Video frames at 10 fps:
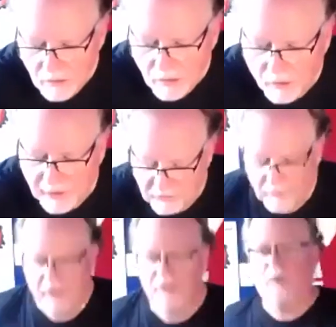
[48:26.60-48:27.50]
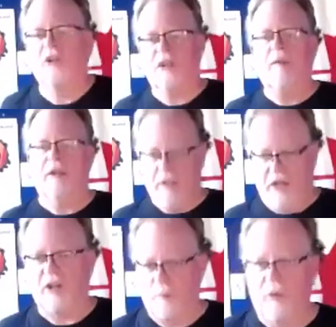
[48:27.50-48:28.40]
Okay, so when I get to 170,
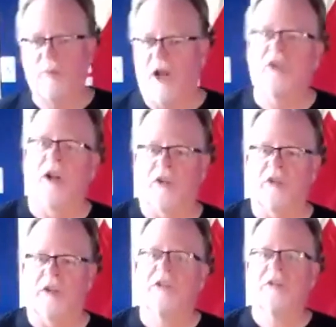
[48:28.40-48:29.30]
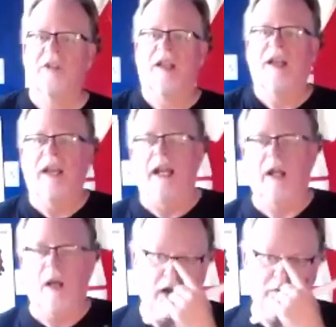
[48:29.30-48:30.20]
I start putting pressure on sticks.
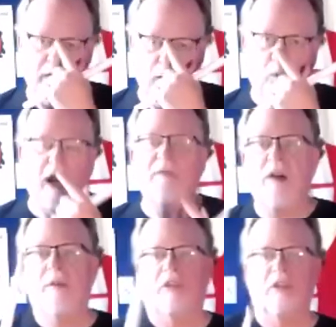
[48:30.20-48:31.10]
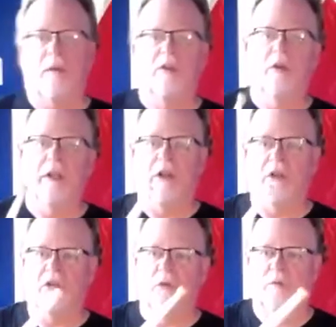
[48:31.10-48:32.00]
And what I found myself doing
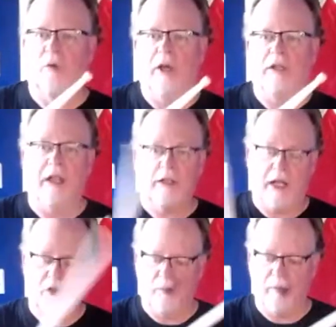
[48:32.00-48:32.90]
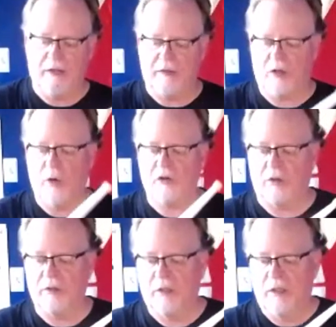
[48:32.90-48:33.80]
is to avoid, like, kind of go back to that
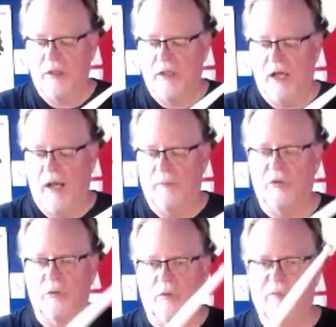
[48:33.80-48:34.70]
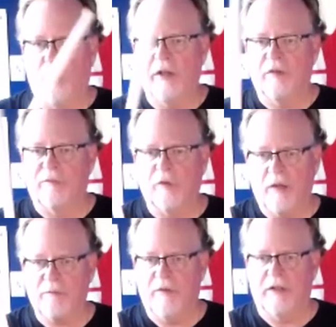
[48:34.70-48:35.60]
question, to avoid the
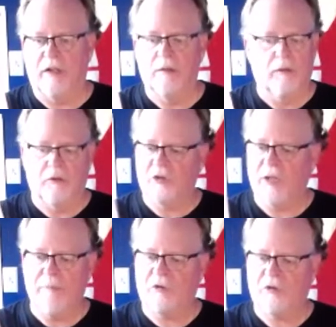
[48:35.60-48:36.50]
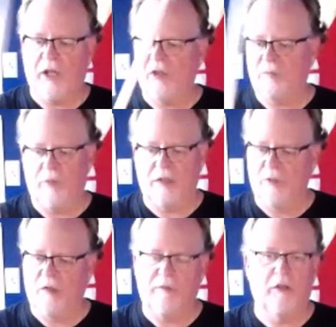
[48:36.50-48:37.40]
front finger, just emphasize, man, the
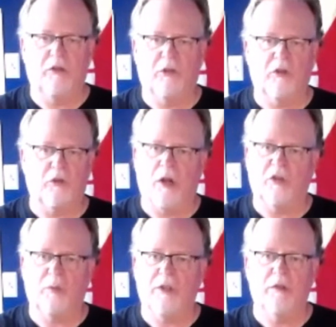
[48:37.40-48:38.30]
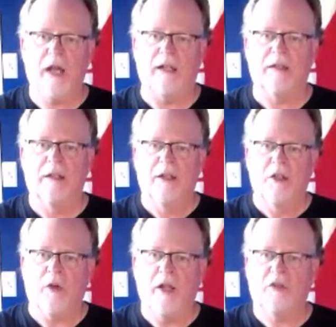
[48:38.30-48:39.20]
middle finger is the strongest one that you got.
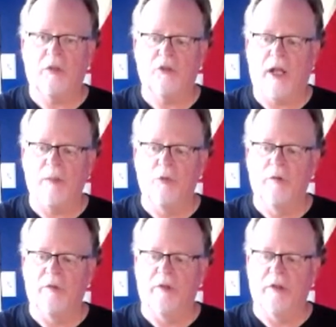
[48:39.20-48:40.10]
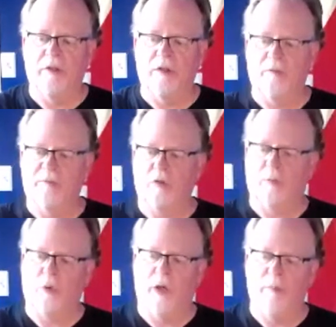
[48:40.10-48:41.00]
Try and move your
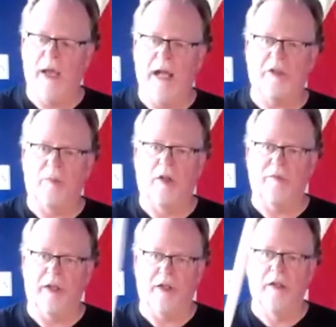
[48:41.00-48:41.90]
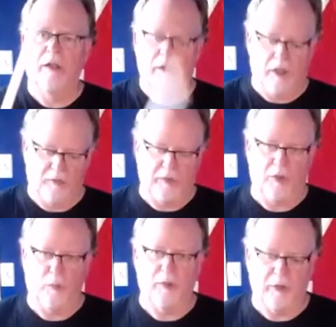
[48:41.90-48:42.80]
fulcrum point back to the middle finger when
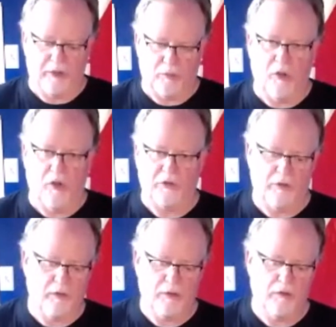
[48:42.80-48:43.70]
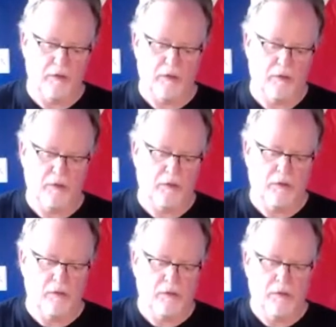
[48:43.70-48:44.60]
you're playing the rolls.
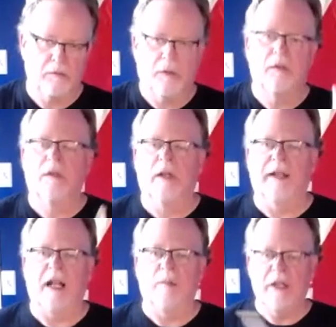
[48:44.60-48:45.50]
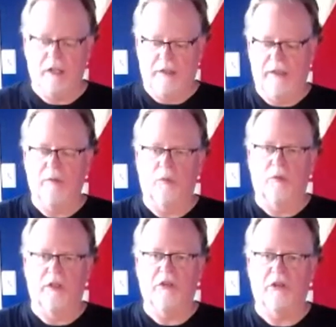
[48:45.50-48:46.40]
And that immediately
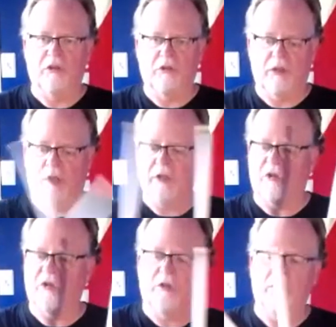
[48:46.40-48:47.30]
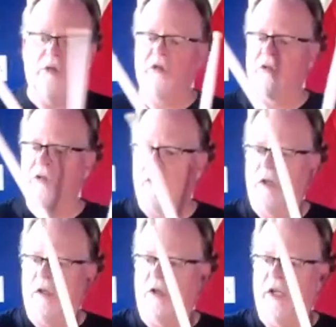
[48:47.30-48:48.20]
releases, you can still use
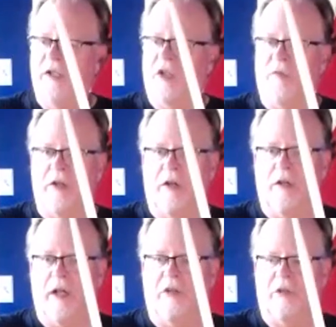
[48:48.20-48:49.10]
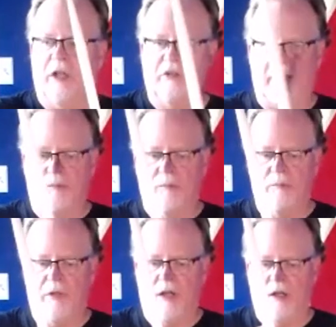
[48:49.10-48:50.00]
your index finger as a,
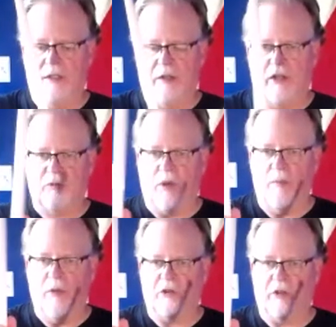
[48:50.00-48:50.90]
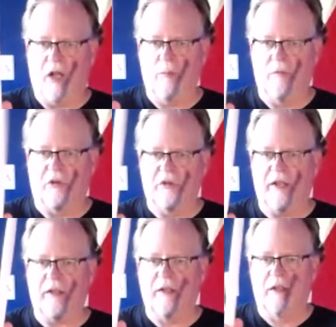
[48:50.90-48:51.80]
that small muscle to help move the stick.